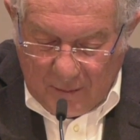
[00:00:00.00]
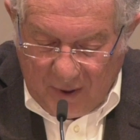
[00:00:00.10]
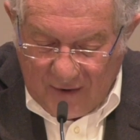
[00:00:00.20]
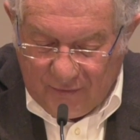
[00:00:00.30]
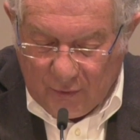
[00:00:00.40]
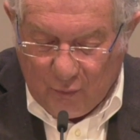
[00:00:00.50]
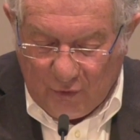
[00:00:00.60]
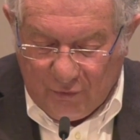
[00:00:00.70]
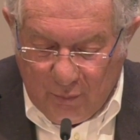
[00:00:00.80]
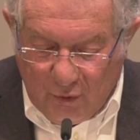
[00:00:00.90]
Balfour
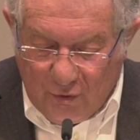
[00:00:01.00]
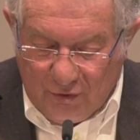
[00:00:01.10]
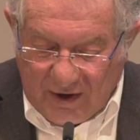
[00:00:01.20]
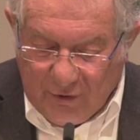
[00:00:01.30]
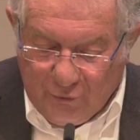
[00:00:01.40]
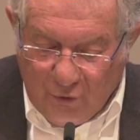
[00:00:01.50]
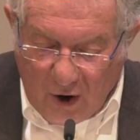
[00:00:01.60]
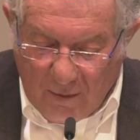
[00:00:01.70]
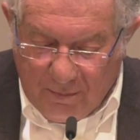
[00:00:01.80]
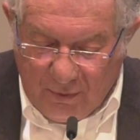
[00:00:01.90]
was born and grew
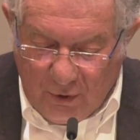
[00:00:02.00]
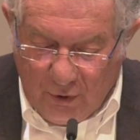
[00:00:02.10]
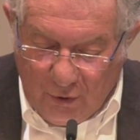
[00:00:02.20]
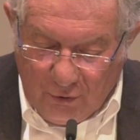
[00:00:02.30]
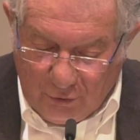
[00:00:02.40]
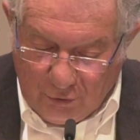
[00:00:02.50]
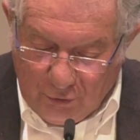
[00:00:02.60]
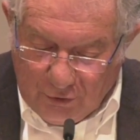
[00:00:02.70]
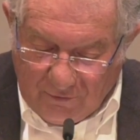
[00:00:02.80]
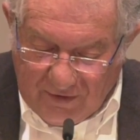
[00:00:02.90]
up, the
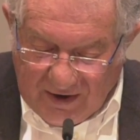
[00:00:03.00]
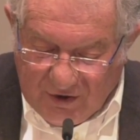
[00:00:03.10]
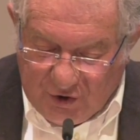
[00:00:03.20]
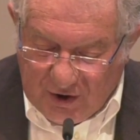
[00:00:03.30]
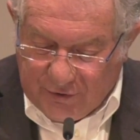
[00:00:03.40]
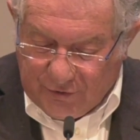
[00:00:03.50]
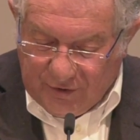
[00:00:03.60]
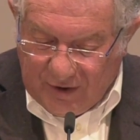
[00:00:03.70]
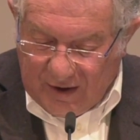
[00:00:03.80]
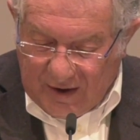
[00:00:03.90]
third of 8
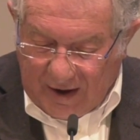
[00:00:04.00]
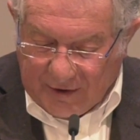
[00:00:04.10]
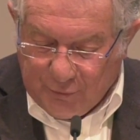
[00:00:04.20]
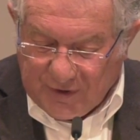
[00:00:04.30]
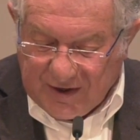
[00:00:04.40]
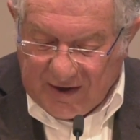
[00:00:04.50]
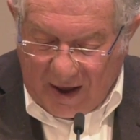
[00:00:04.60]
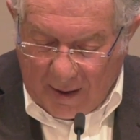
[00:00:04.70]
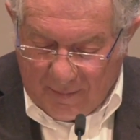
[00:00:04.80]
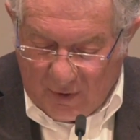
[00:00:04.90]
children, at
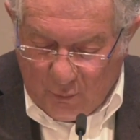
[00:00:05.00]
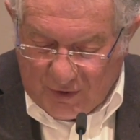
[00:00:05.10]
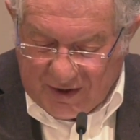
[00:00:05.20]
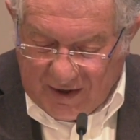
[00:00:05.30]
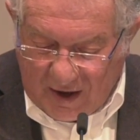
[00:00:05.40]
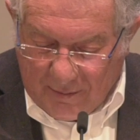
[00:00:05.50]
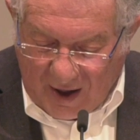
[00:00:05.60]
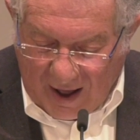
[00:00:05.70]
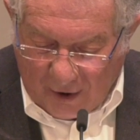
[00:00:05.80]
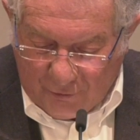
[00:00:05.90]
Whittingham
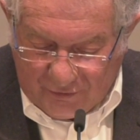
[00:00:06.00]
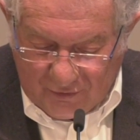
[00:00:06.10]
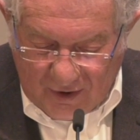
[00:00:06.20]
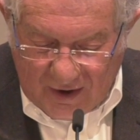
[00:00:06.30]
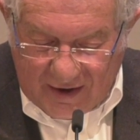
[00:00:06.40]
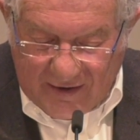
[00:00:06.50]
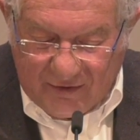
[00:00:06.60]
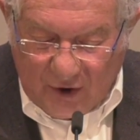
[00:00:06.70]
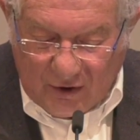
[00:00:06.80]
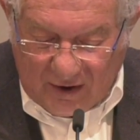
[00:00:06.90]
House in
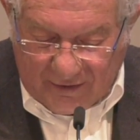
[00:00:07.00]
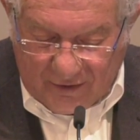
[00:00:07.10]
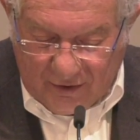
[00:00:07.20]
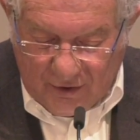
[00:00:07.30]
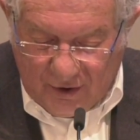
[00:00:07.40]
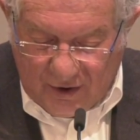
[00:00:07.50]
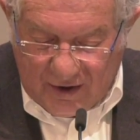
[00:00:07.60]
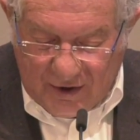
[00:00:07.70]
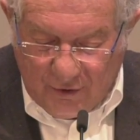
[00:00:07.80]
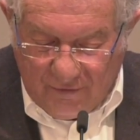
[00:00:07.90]
Scotland,
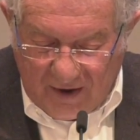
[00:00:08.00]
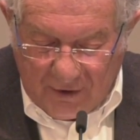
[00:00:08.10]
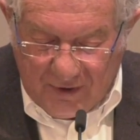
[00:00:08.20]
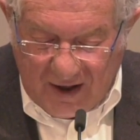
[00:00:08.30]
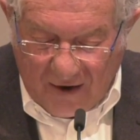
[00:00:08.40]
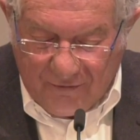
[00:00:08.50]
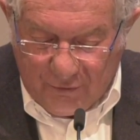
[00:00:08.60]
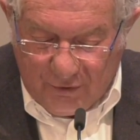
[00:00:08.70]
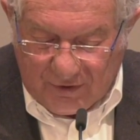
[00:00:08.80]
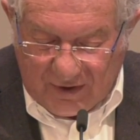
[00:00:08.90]
in a very
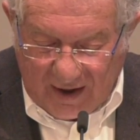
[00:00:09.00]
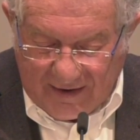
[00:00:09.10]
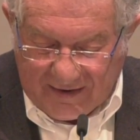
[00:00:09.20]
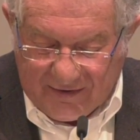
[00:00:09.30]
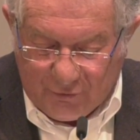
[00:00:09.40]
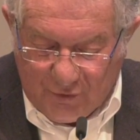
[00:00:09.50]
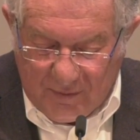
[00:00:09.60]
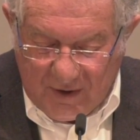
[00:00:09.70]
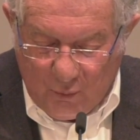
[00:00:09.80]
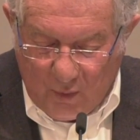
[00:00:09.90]
affluent and
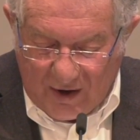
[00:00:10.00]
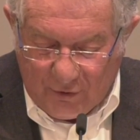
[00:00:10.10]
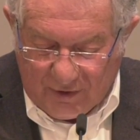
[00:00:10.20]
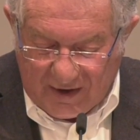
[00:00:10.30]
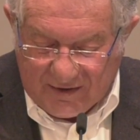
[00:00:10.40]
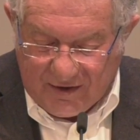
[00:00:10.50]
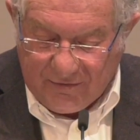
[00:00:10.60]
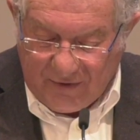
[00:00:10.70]
extremely well-connected